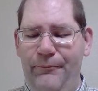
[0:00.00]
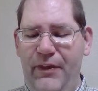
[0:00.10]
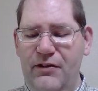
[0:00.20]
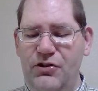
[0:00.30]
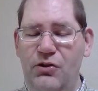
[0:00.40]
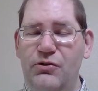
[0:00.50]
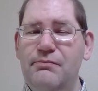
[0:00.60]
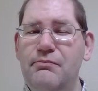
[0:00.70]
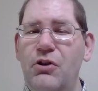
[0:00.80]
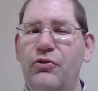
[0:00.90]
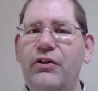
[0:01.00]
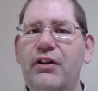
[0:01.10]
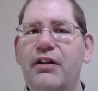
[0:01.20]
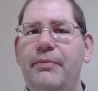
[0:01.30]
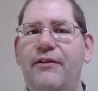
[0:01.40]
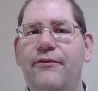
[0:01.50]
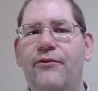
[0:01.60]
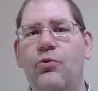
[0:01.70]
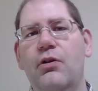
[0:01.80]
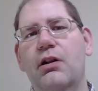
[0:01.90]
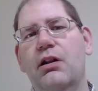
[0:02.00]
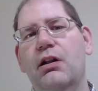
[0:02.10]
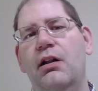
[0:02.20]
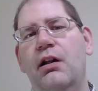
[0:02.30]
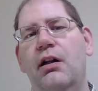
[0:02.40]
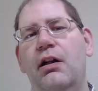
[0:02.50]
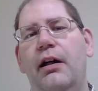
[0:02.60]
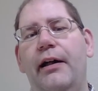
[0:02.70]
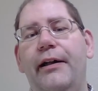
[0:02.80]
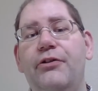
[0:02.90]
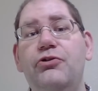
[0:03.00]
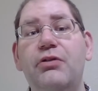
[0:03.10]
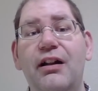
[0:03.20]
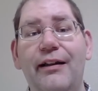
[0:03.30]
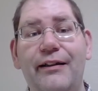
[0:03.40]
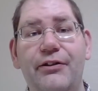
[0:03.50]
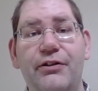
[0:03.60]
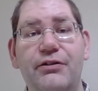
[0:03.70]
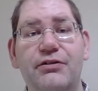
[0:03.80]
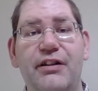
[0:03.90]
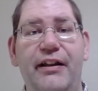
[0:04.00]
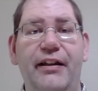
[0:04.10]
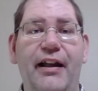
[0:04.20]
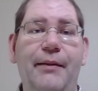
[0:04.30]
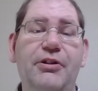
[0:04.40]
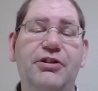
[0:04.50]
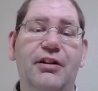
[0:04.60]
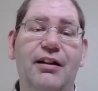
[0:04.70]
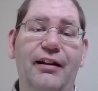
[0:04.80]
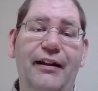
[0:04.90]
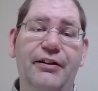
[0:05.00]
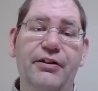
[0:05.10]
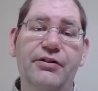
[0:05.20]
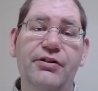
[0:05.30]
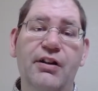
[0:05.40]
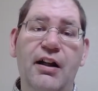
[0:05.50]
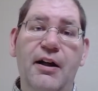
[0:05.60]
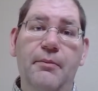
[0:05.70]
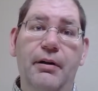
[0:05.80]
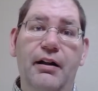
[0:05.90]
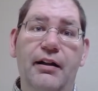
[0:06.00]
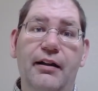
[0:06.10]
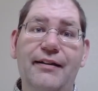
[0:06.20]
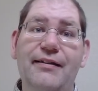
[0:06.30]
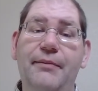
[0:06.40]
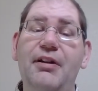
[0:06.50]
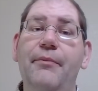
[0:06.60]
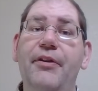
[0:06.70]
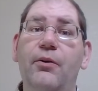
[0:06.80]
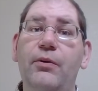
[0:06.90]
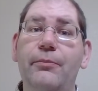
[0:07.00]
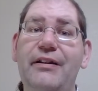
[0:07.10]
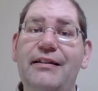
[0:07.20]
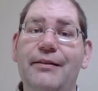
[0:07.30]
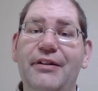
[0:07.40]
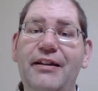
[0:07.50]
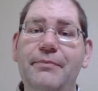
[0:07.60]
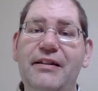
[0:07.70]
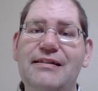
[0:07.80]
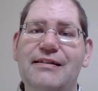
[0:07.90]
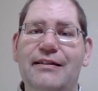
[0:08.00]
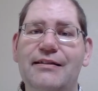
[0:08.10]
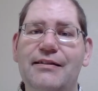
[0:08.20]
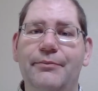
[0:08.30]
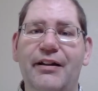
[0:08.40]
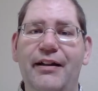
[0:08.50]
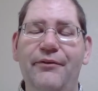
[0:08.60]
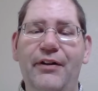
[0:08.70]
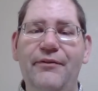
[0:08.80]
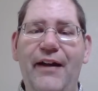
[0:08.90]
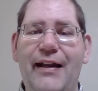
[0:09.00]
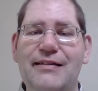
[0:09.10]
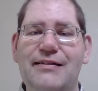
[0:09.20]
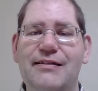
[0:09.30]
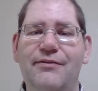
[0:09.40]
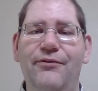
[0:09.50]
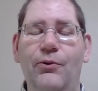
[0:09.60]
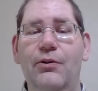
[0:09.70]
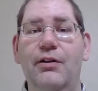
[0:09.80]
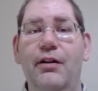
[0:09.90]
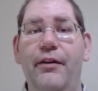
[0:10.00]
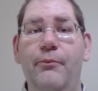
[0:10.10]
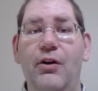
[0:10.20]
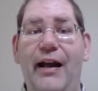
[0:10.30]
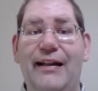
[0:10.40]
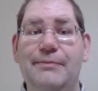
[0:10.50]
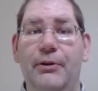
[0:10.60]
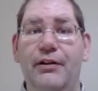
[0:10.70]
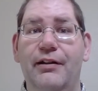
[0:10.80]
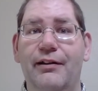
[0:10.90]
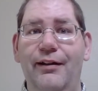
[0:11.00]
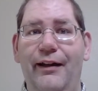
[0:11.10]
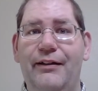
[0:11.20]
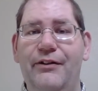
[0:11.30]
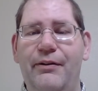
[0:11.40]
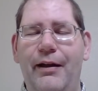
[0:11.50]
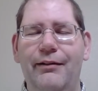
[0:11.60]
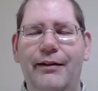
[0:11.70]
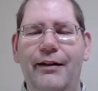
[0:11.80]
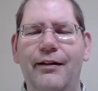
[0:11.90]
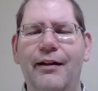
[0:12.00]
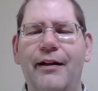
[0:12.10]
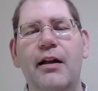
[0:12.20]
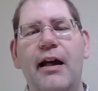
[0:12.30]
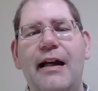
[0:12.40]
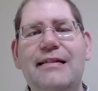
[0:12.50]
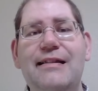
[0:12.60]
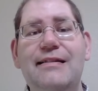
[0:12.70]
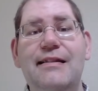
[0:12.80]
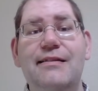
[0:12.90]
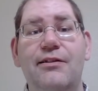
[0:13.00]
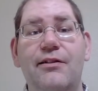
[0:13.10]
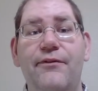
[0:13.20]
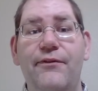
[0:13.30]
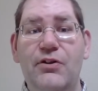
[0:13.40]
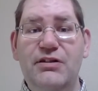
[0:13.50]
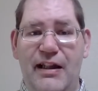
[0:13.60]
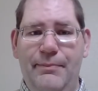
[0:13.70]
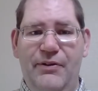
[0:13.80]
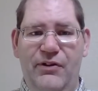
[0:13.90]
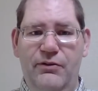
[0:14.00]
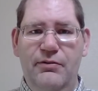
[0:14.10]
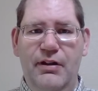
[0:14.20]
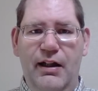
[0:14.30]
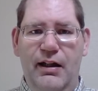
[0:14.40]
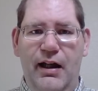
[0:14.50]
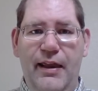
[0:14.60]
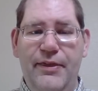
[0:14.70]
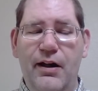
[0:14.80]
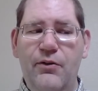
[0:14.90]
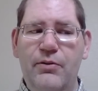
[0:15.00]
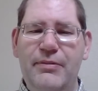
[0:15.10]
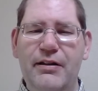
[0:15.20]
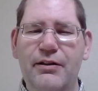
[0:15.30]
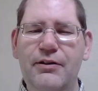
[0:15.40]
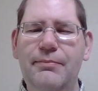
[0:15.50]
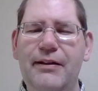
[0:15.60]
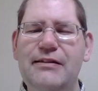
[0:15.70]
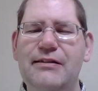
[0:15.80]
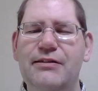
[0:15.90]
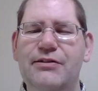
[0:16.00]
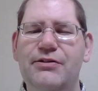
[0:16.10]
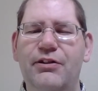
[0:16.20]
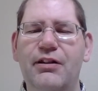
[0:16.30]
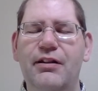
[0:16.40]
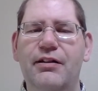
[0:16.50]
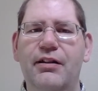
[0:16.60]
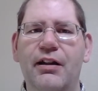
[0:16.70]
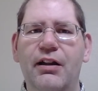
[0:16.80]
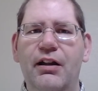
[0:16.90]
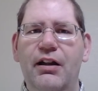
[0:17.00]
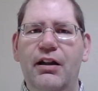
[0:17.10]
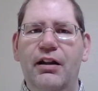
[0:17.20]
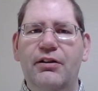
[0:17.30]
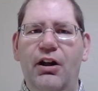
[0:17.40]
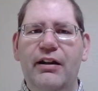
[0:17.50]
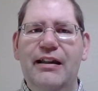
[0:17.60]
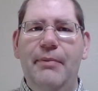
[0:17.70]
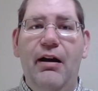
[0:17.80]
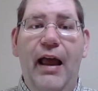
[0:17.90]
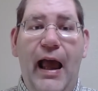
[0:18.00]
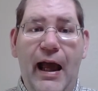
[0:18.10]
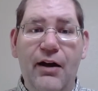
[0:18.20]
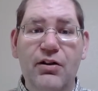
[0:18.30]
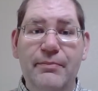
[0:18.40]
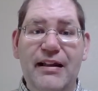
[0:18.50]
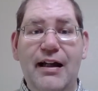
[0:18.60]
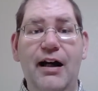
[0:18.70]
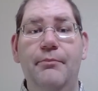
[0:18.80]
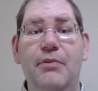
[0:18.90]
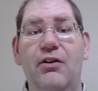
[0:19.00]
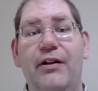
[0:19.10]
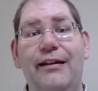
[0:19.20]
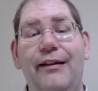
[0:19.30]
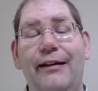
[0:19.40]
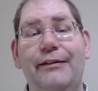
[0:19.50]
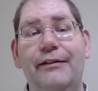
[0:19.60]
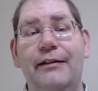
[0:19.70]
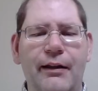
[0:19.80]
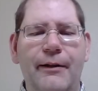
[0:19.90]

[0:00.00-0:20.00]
This show is mostly going to be for new collectors and amateur collectors, but at the same time there will be some tidbits and some kind of fun facts for the more expert collectors out there. As this is our first episode, I thought it would be a good place to start talking about how to become a coin collector.